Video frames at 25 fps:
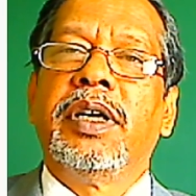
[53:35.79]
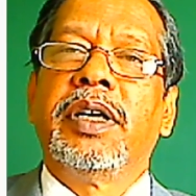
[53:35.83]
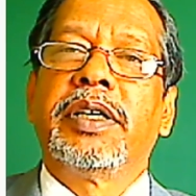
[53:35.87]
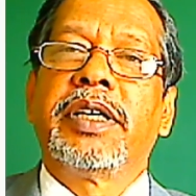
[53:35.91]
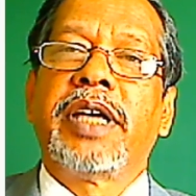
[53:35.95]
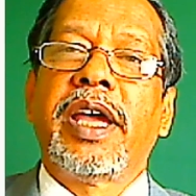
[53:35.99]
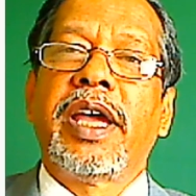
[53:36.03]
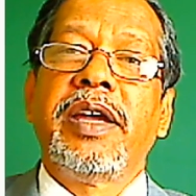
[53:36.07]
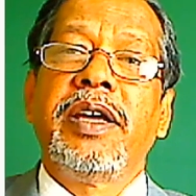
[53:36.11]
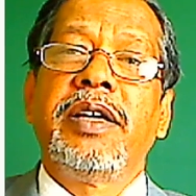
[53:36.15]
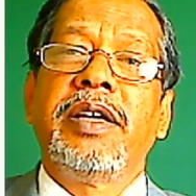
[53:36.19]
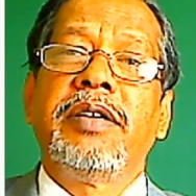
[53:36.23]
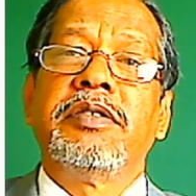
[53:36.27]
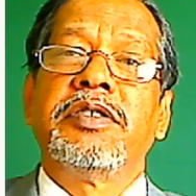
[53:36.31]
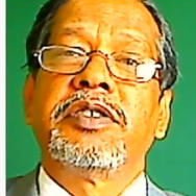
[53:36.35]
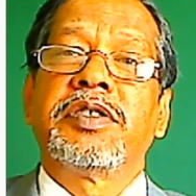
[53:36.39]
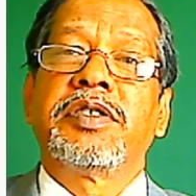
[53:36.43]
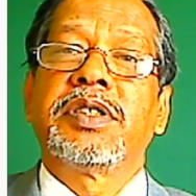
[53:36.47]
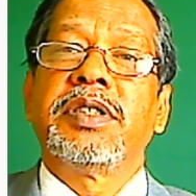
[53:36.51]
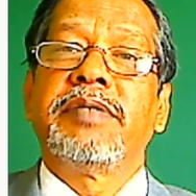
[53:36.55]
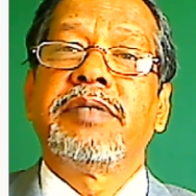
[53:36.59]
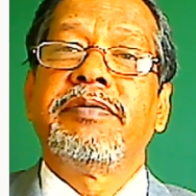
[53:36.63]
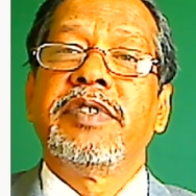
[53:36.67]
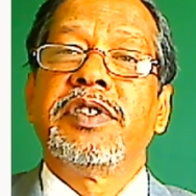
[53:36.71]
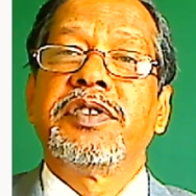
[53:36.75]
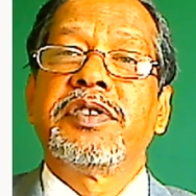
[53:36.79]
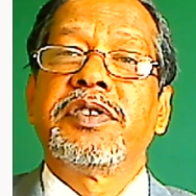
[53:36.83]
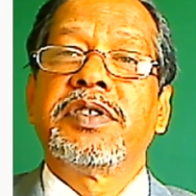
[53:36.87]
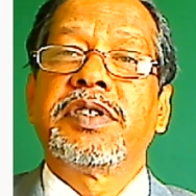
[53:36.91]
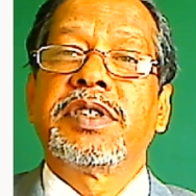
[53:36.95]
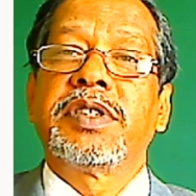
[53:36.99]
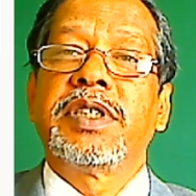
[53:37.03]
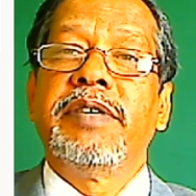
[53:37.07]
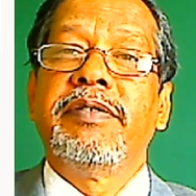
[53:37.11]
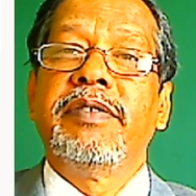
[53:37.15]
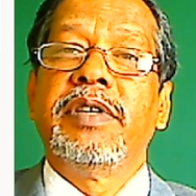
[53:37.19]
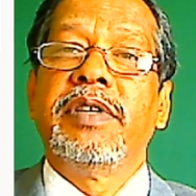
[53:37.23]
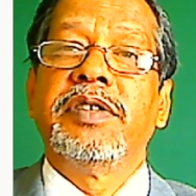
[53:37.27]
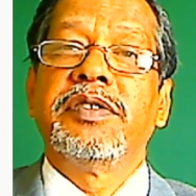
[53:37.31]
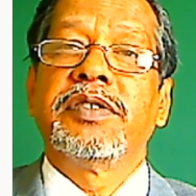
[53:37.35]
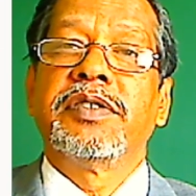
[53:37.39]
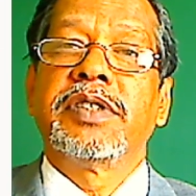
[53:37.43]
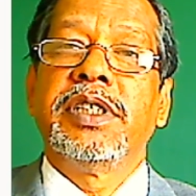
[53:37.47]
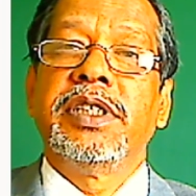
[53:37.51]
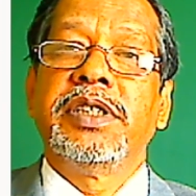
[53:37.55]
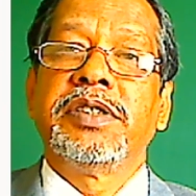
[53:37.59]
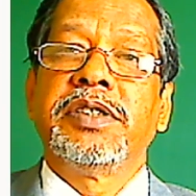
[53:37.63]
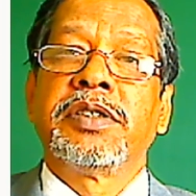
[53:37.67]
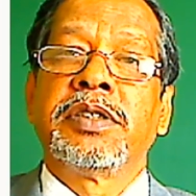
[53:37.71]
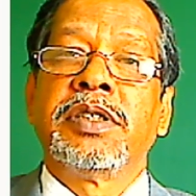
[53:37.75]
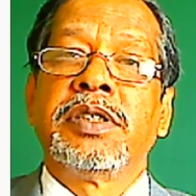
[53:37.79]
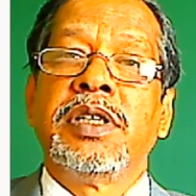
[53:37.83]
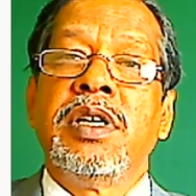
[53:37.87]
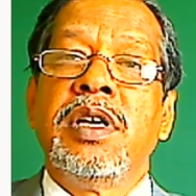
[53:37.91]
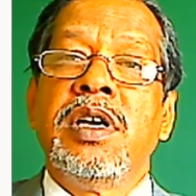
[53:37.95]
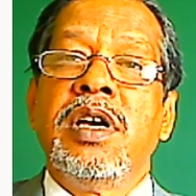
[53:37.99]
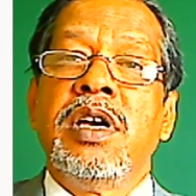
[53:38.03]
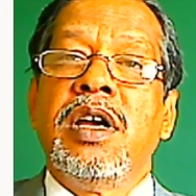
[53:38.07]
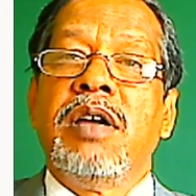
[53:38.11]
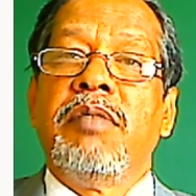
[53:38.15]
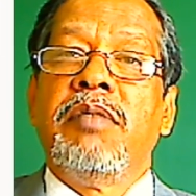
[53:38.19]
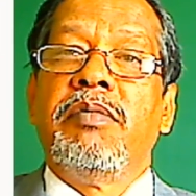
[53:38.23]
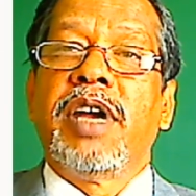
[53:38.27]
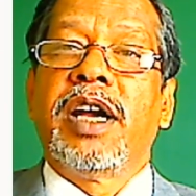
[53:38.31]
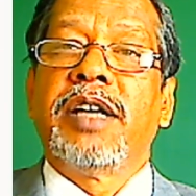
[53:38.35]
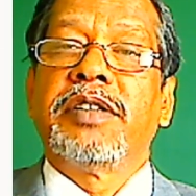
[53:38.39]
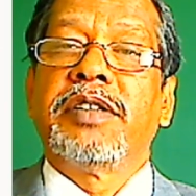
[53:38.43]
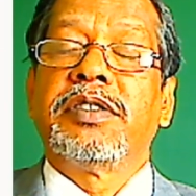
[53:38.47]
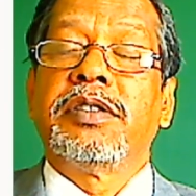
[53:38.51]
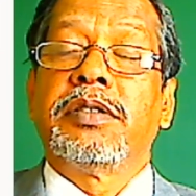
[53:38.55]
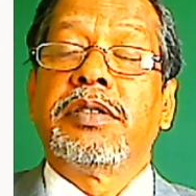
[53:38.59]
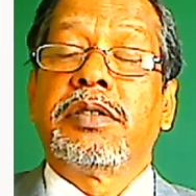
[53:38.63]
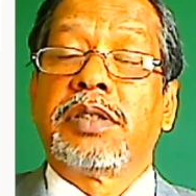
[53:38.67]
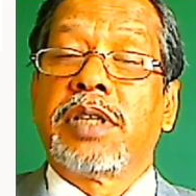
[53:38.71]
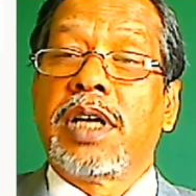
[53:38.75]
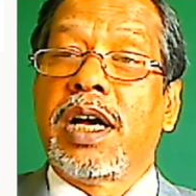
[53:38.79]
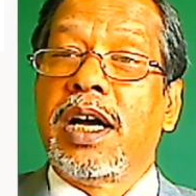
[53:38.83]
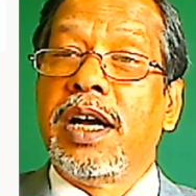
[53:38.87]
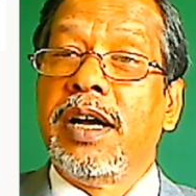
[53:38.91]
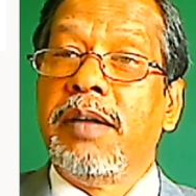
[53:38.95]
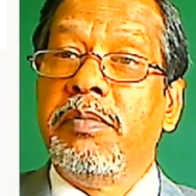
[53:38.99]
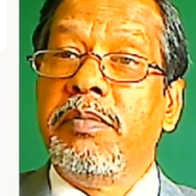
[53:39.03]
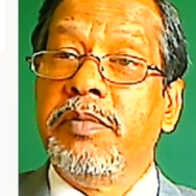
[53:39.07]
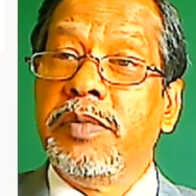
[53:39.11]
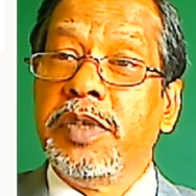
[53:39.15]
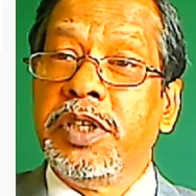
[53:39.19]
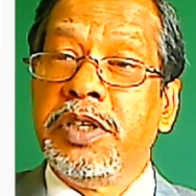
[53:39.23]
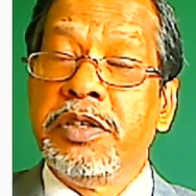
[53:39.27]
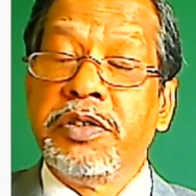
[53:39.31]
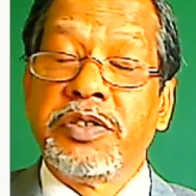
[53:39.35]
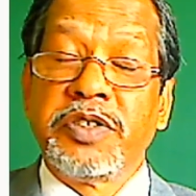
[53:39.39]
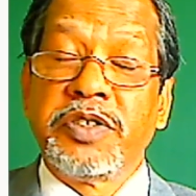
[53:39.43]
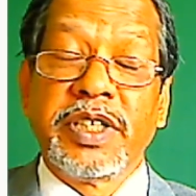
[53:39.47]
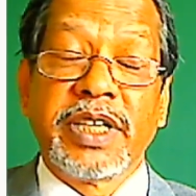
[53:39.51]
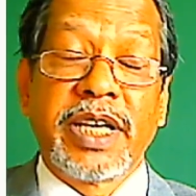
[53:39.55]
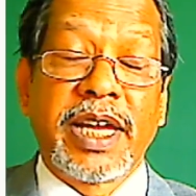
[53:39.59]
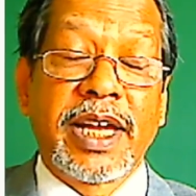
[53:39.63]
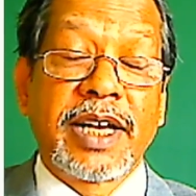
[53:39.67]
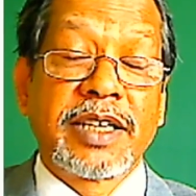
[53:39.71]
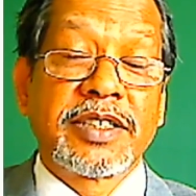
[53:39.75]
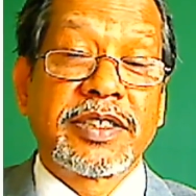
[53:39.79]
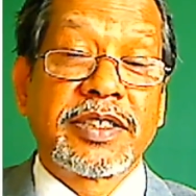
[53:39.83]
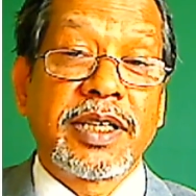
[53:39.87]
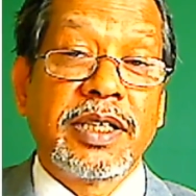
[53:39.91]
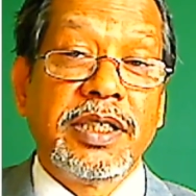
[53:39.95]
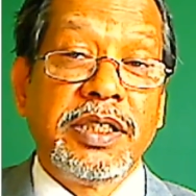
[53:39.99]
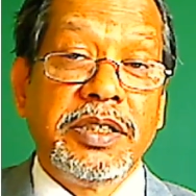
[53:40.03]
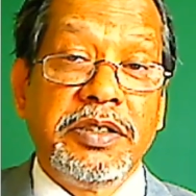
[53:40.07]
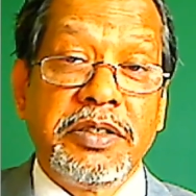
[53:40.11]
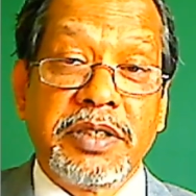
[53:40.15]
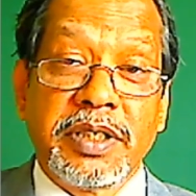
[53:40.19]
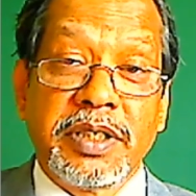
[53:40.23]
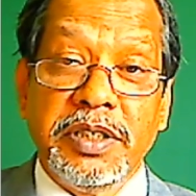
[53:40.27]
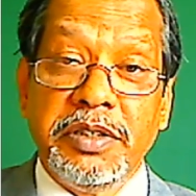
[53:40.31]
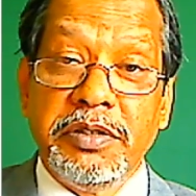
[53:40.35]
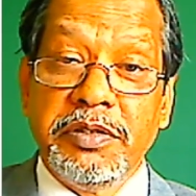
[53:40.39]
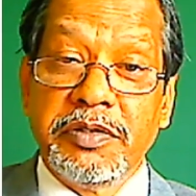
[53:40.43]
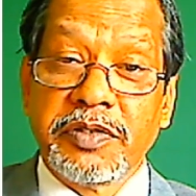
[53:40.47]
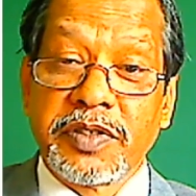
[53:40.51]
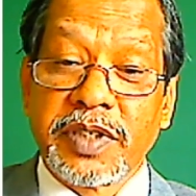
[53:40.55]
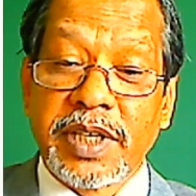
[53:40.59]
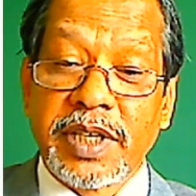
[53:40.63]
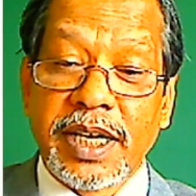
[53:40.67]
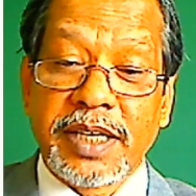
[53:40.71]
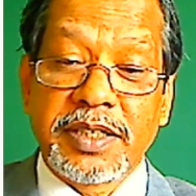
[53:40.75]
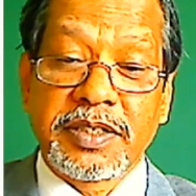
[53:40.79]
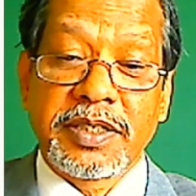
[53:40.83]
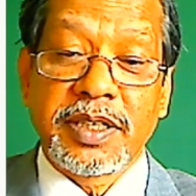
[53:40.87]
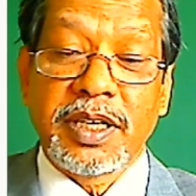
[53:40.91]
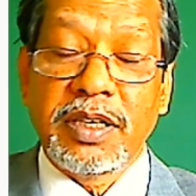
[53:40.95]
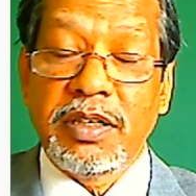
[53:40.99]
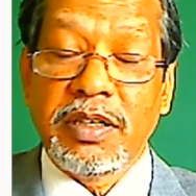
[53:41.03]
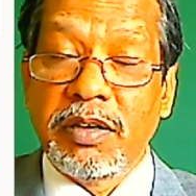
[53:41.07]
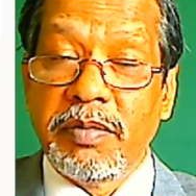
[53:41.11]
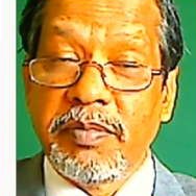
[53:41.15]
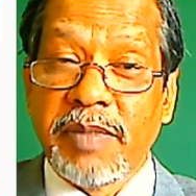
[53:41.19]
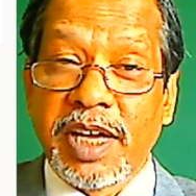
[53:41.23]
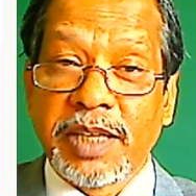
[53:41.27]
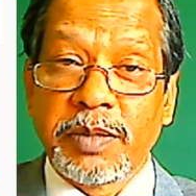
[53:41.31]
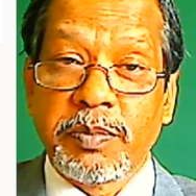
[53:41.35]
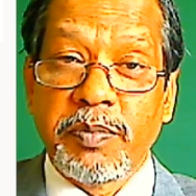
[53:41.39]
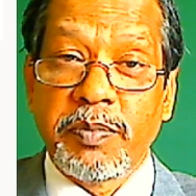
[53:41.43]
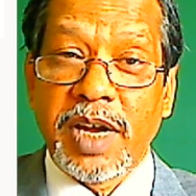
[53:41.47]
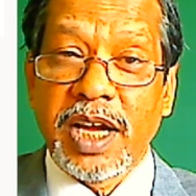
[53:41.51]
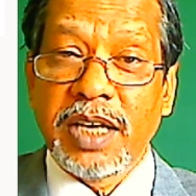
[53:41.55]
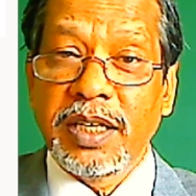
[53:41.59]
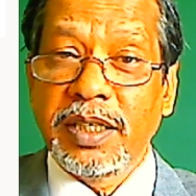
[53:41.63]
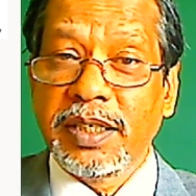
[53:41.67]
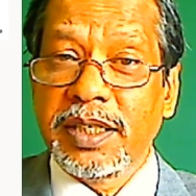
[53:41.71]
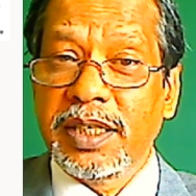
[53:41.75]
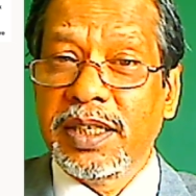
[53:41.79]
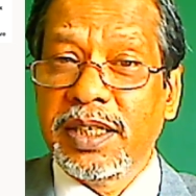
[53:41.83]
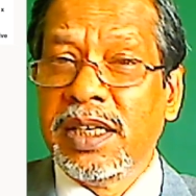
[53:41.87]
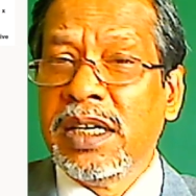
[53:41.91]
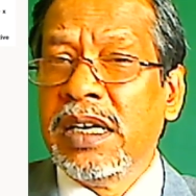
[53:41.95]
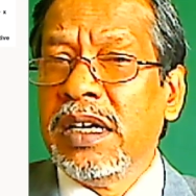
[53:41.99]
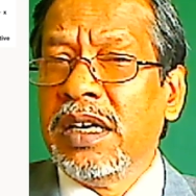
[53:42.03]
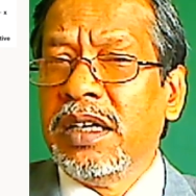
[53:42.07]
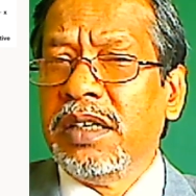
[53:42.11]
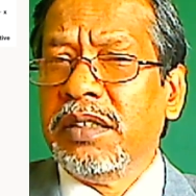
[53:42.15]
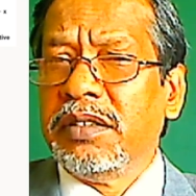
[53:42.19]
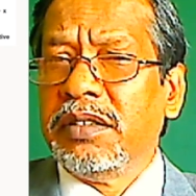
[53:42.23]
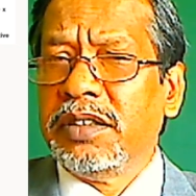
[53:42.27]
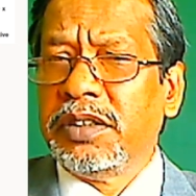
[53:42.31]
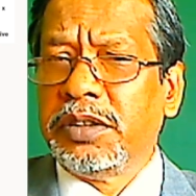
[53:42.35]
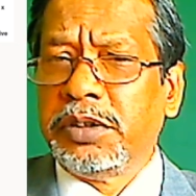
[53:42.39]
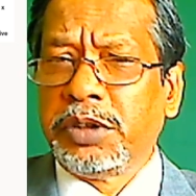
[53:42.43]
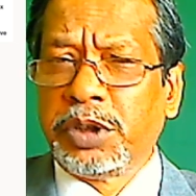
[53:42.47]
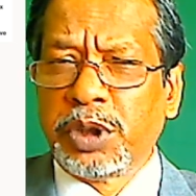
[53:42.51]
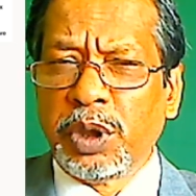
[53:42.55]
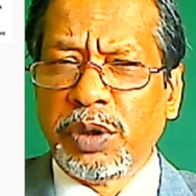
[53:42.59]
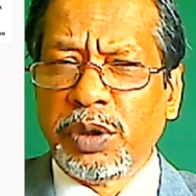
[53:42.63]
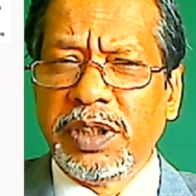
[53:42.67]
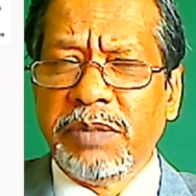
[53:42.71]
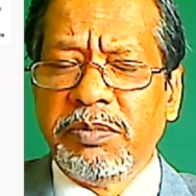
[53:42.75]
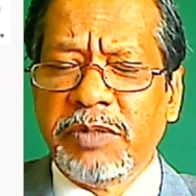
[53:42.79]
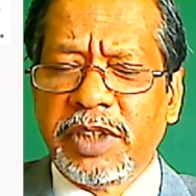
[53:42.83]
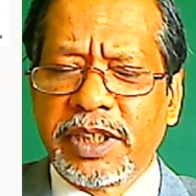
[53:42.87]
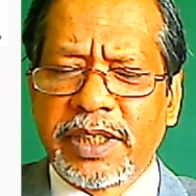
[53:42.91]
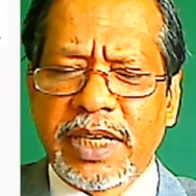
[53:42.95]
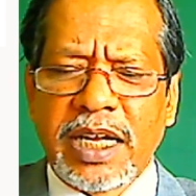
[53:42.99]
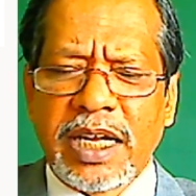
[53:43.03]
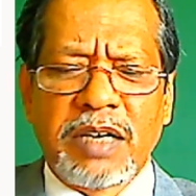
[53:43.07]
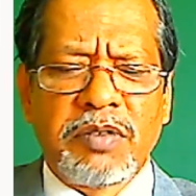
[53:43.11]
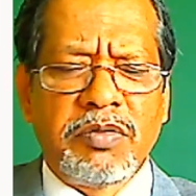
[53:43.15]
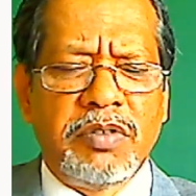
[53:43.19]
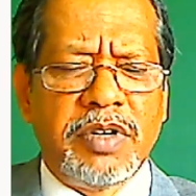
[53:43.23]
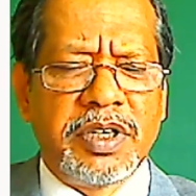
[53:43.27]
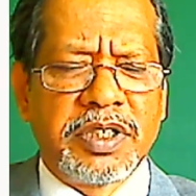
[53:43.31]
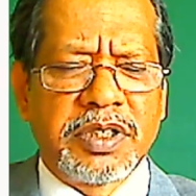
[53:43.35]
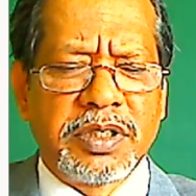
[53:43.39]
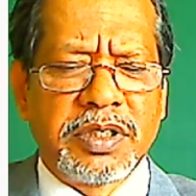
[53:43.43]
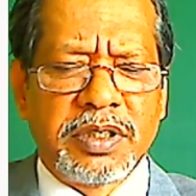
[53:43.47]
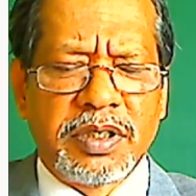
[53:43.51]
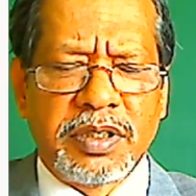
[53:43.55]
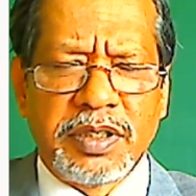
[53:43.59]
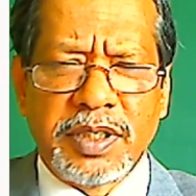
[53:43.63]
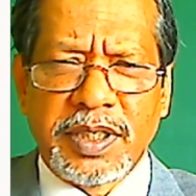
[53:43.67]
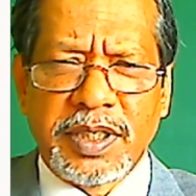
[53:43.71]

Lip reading: K, stiffness is given as this. Mass is, I'm using Excel. You can use Excel or Mathematica. Show them the calculation